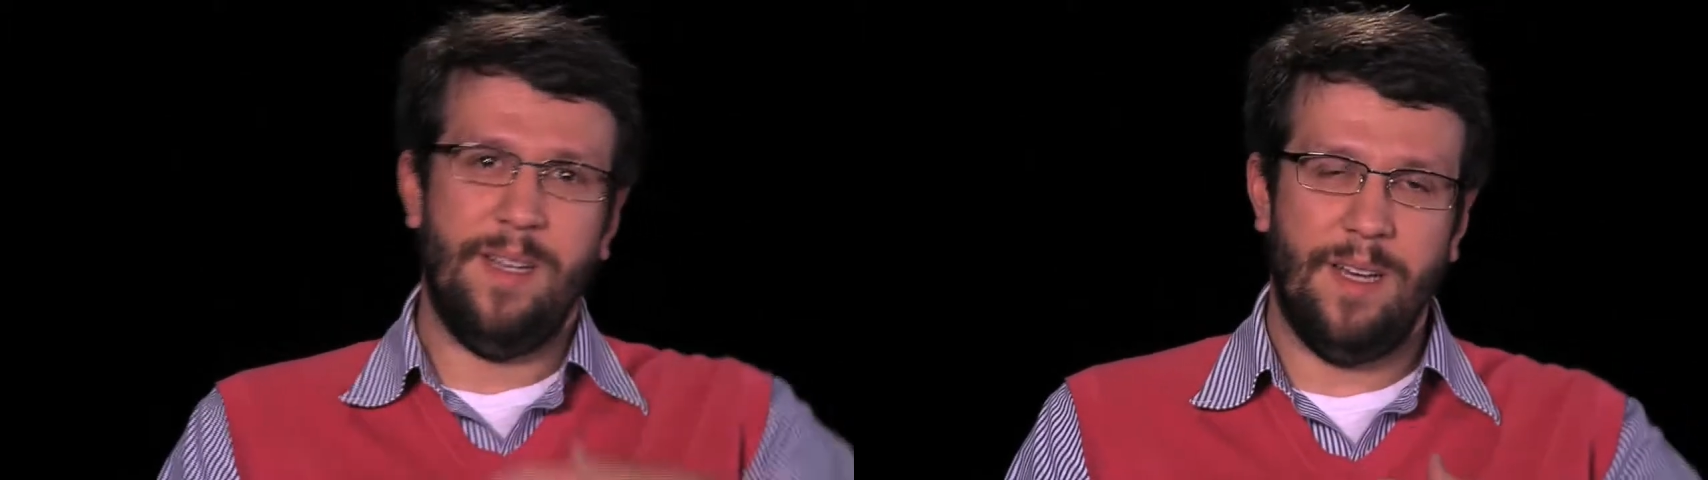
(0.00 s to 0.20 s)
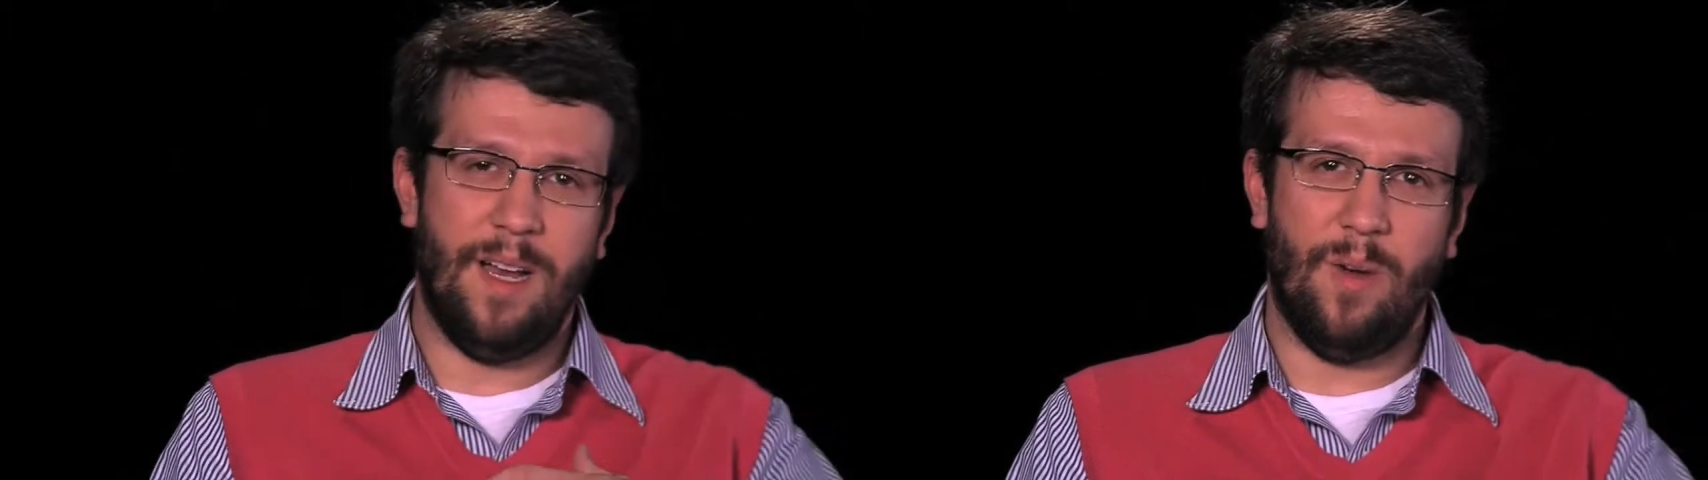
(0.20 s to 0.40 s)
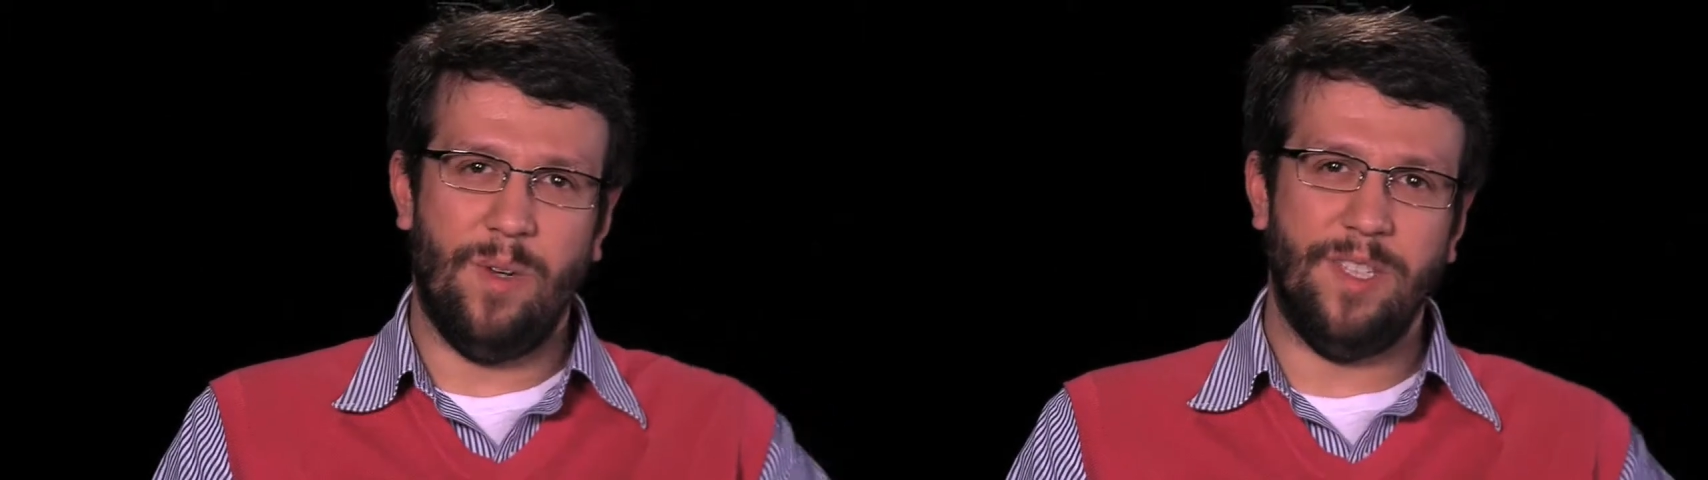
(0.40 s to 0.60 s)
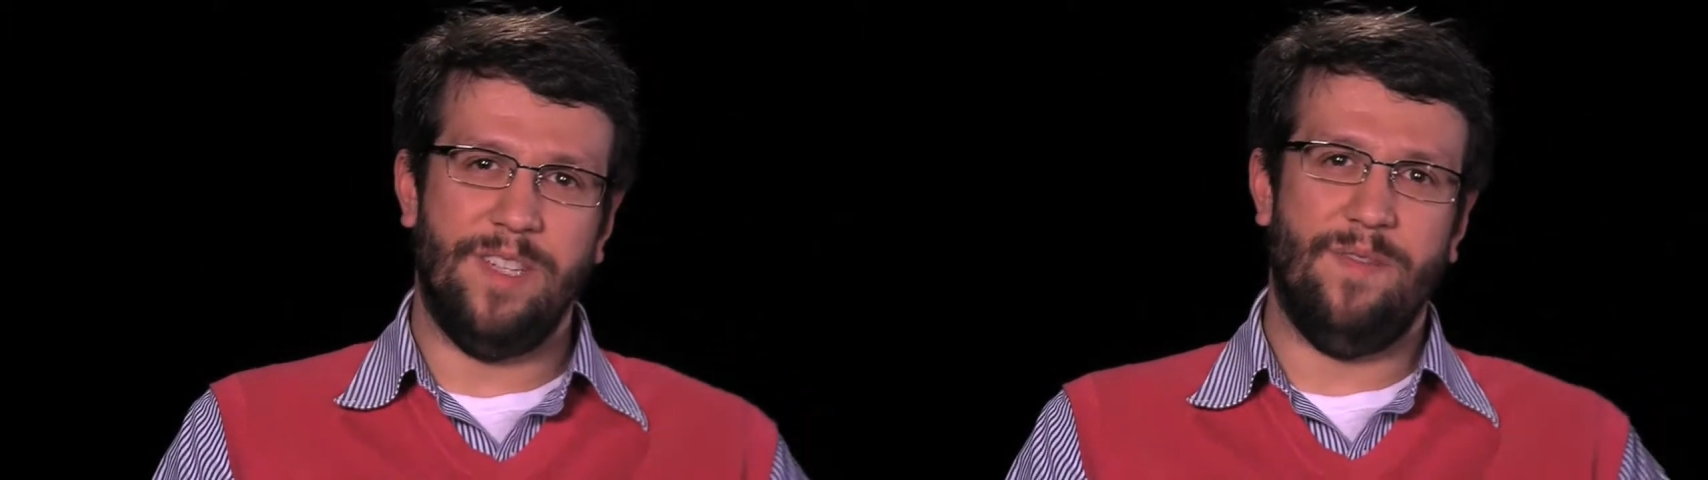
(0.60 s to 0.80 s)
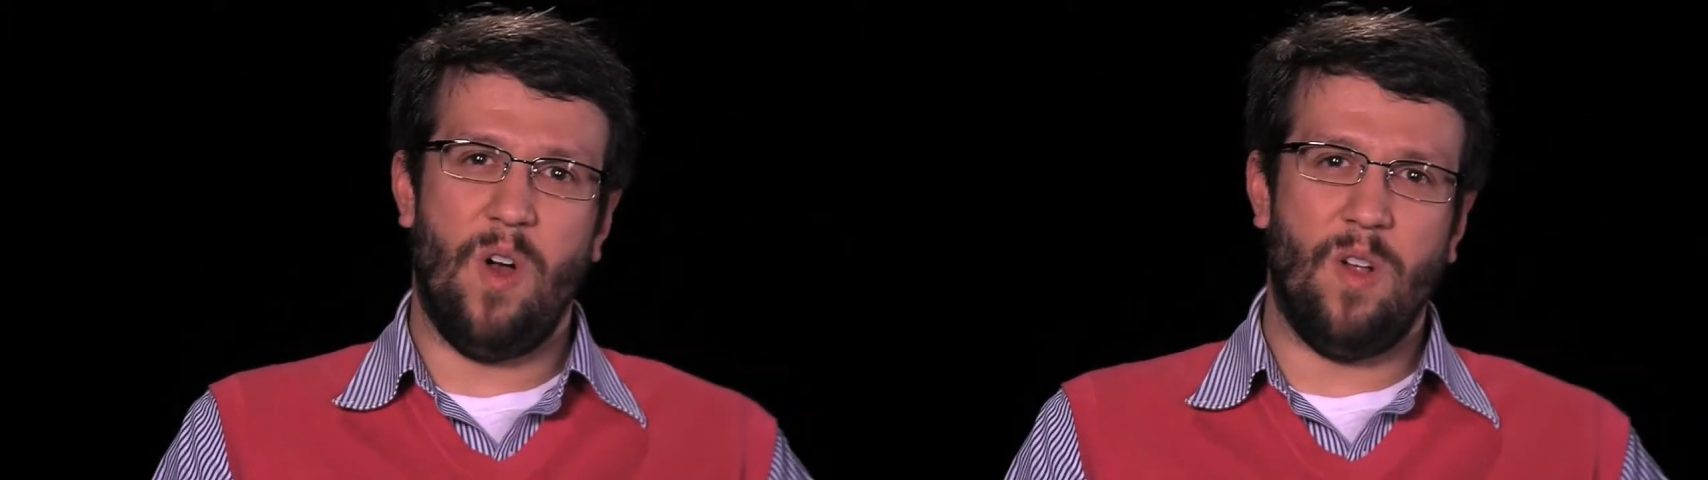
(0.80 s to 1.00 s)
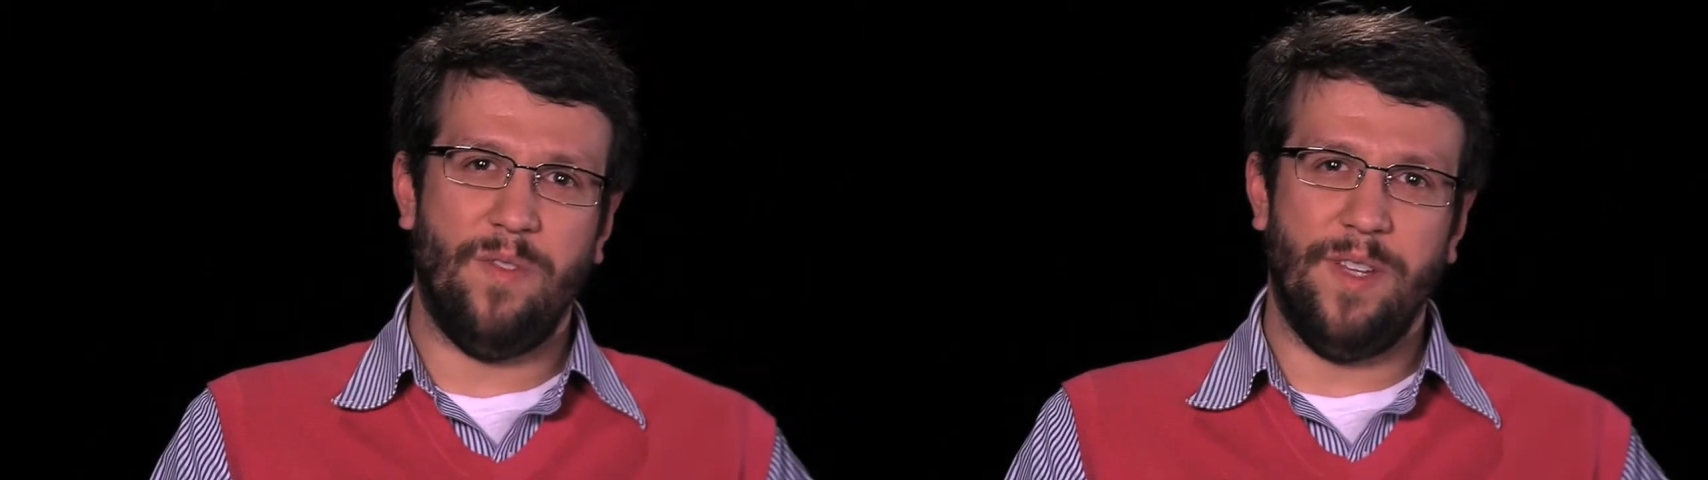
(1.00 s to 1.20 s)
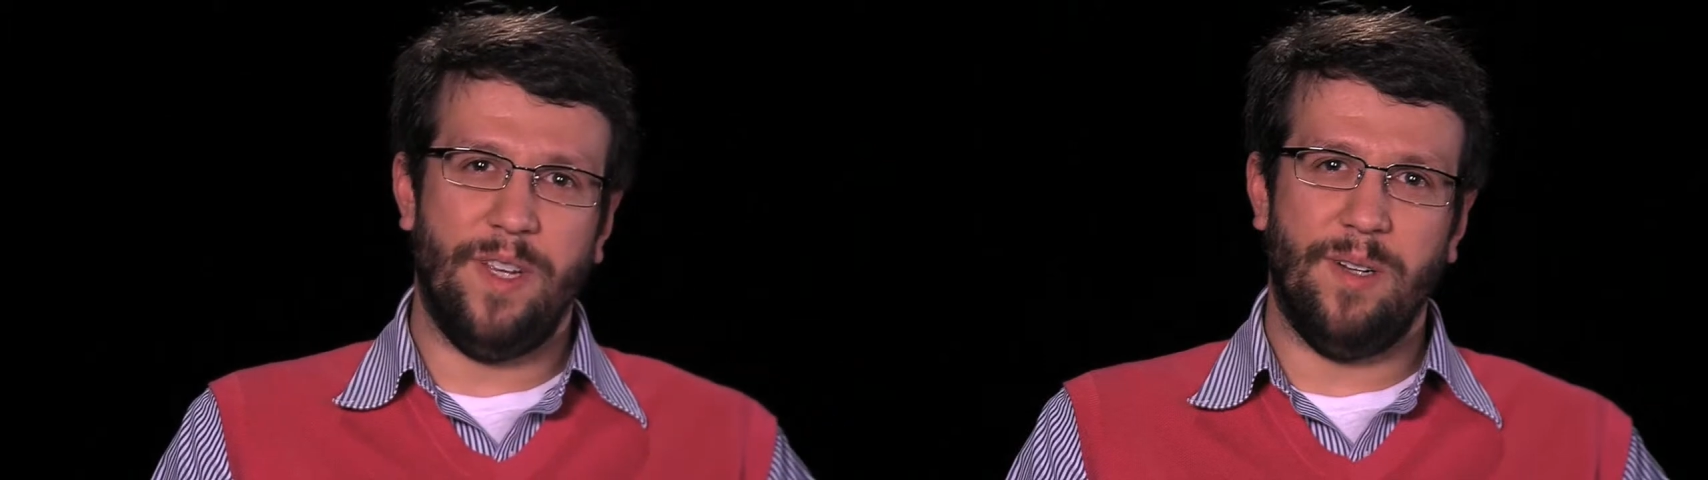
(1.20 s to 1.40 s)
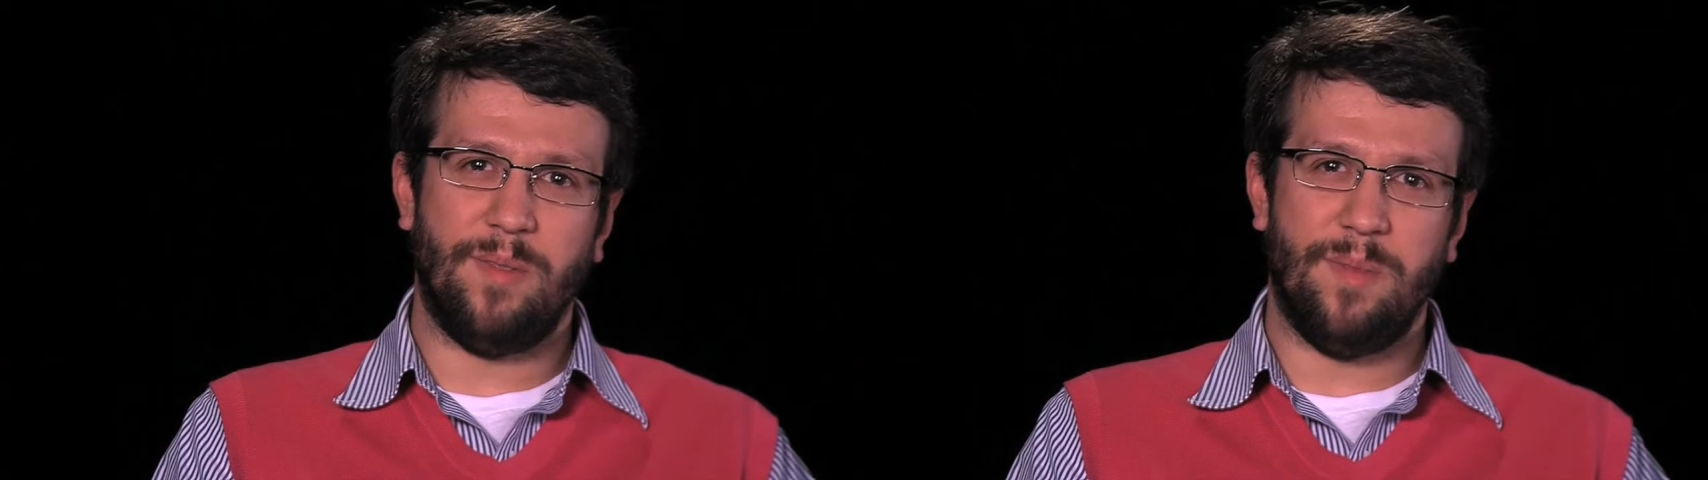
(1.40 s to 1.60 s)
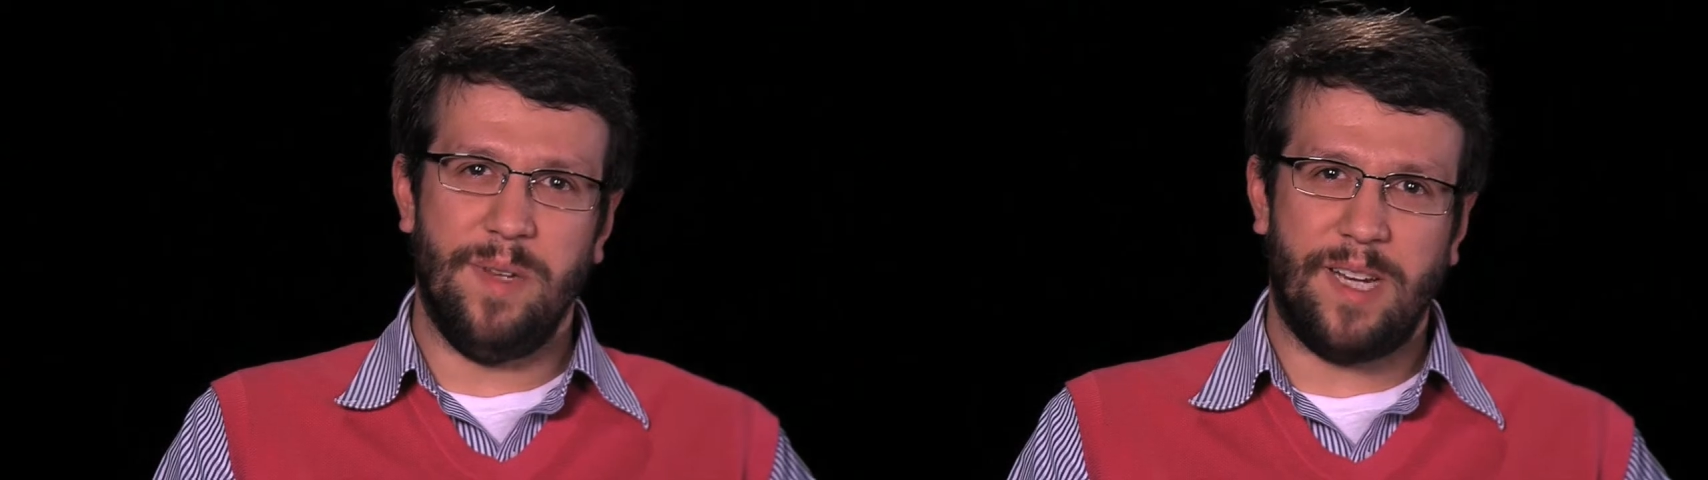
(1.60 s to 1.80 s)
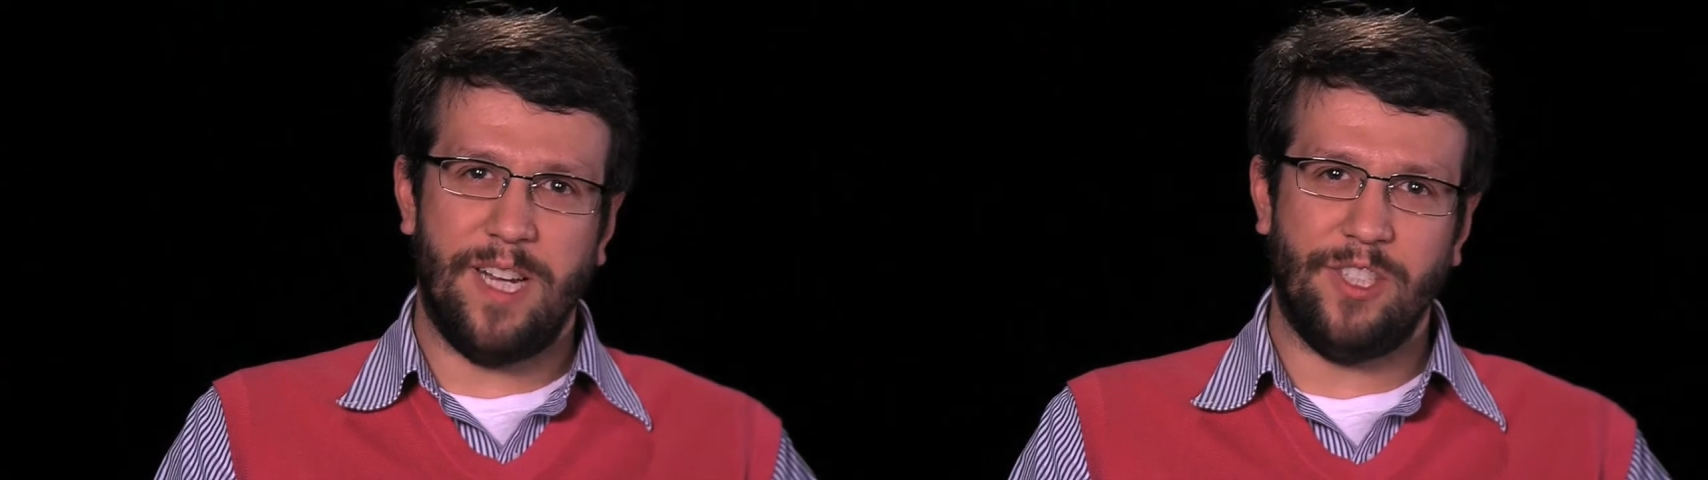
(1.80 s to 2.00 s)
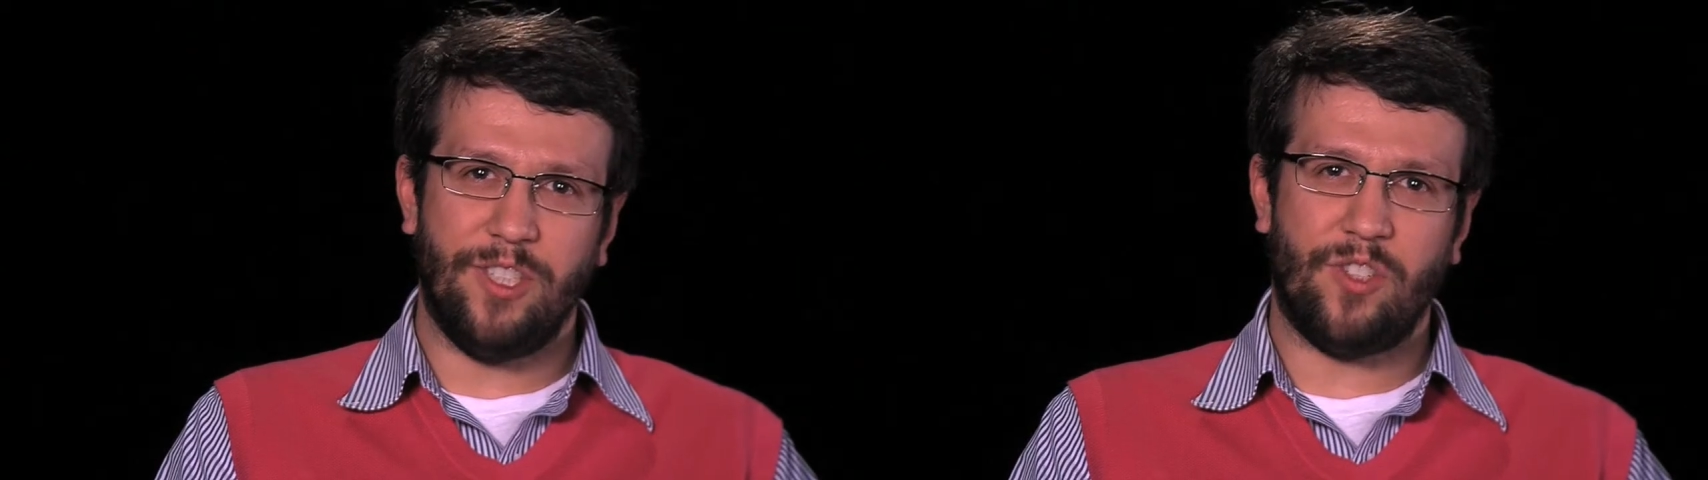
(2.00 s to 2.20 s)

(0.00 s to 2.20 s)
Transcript: was involved in their communication